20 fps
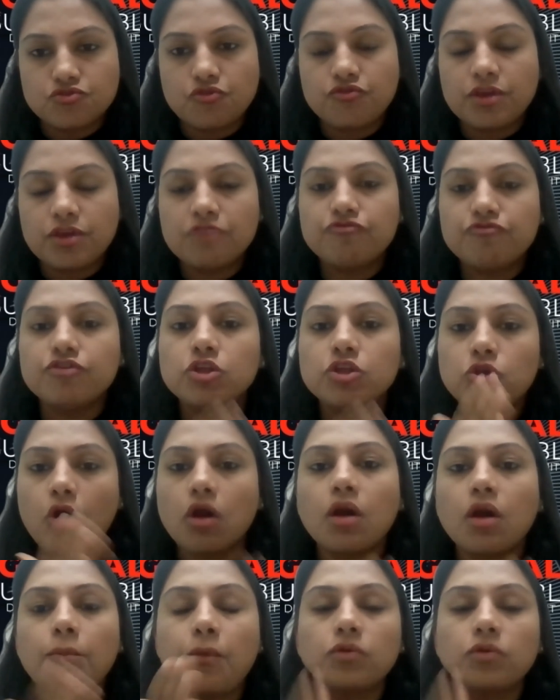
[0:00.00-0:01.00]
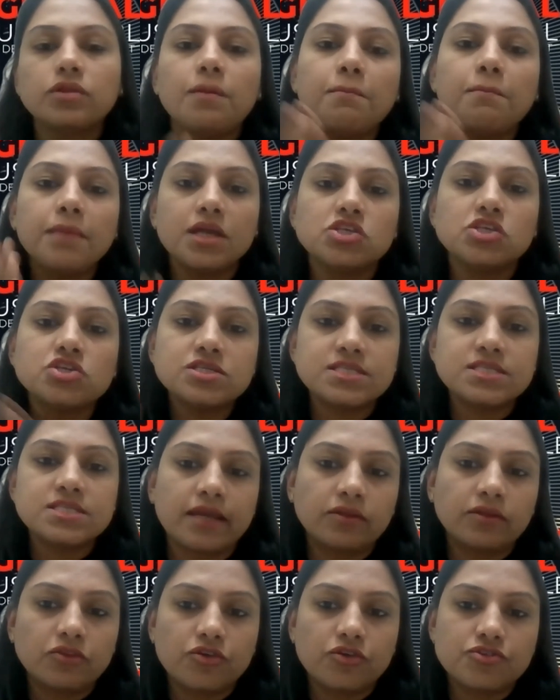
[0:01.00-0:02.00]
So if we talk about the major
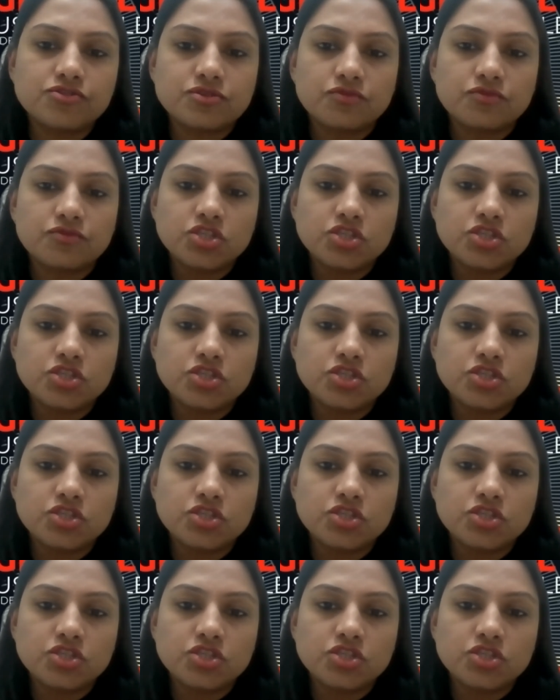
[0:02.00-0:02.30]
sectors